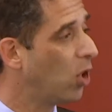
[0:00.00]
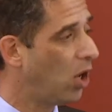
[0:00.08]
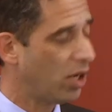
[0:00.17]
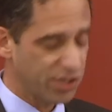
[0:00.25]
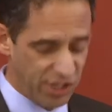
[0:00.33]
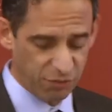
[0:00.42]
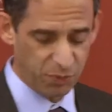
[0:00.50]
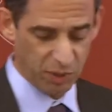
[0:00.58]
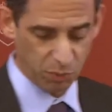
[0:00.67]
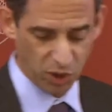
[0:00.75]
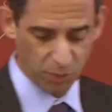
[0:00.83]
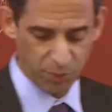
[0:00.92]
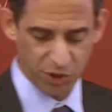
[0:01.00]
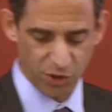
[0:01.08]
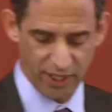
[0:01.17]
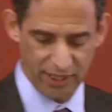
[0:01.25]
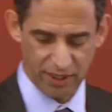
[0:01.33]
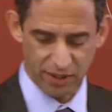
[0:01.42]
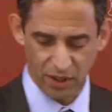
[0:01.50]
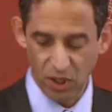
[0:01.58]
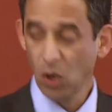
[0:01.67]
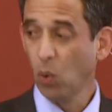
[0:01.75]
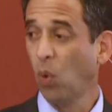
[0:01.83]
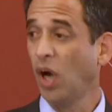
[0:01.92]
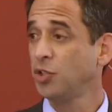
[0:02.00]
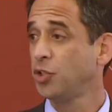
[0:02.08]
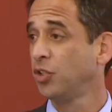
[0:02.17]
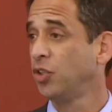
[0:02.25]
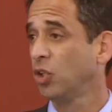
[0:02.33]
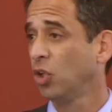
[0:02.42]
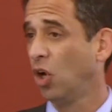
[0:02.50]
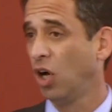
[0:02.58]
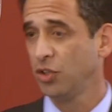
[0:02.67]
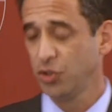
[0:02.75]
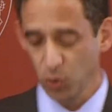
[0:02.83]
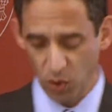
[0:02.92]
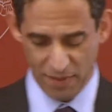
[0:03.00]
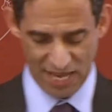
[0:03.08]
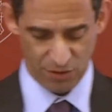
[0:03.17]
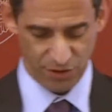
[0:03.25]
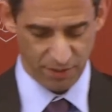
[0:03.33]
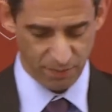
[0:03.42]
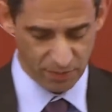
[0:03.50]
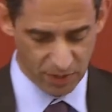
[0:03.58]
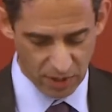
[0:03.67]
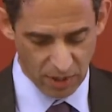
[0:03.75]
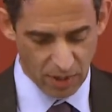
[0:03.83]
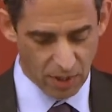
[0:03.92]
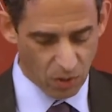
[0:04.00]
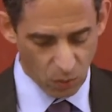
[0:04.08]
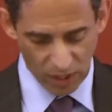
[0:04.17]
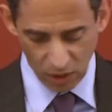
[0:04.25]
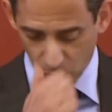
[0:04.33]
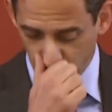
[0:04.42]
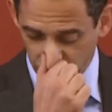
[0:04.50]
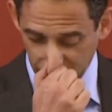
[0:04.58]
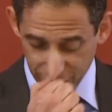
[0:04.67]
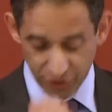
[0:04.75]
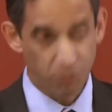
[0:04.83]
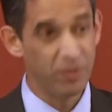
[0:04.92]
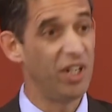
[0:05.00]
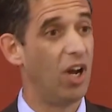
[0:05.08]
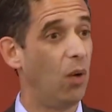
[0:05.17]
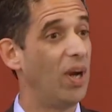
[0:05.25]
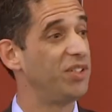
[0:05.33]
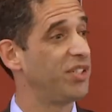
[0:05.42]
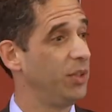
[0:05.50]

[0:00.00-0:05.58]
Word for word: wrongs have been perpetrated. What should the law do about them? Well, Professor Minow, as